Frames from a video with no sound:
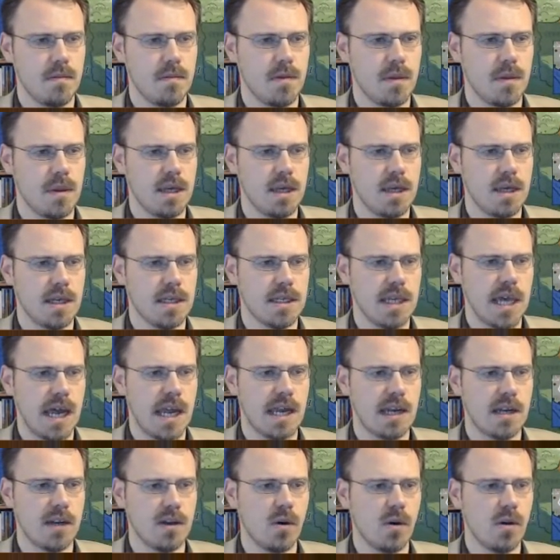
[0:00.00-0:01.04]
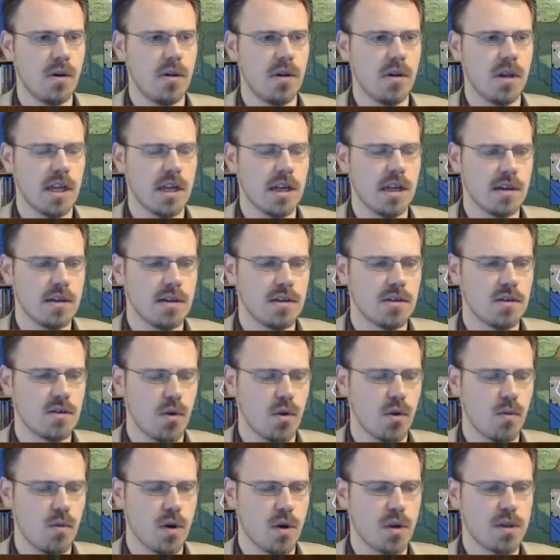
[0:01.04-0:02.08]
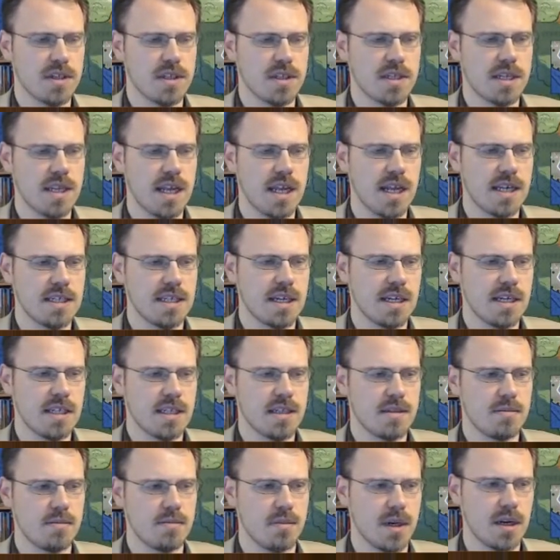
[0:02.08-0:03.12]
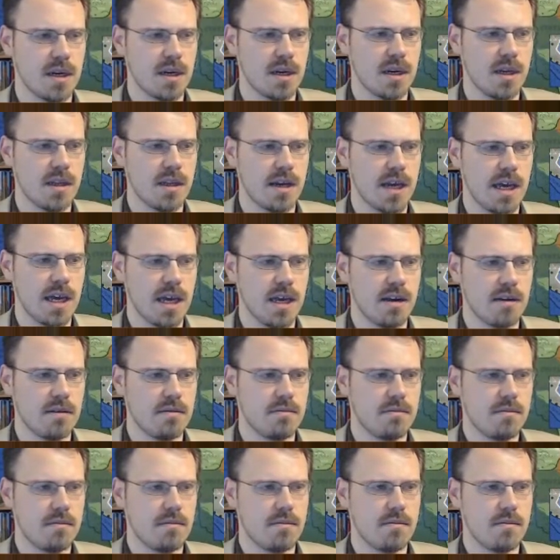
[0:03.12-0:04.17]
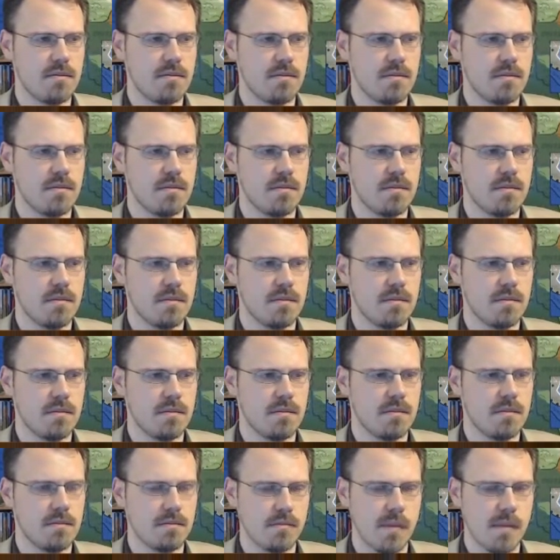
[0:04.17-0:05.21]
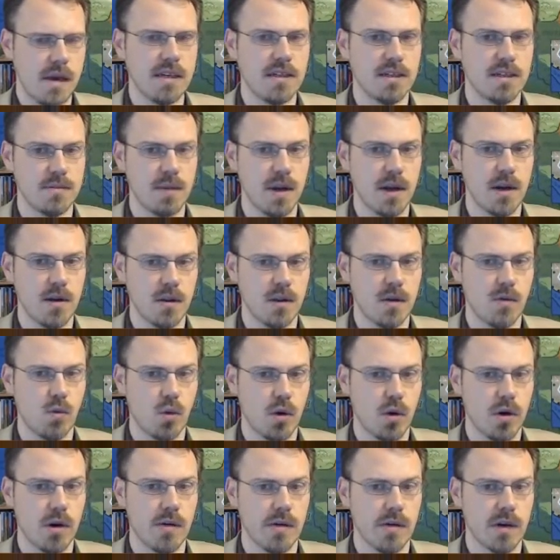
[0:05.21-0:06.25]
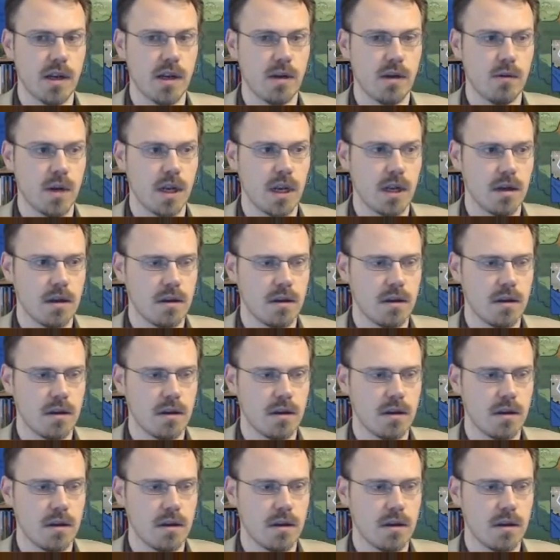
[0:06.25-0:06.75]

It's anecdotal and sort of worthless in that sense, but on the other hand, Mage is better than Warrior in the Arena.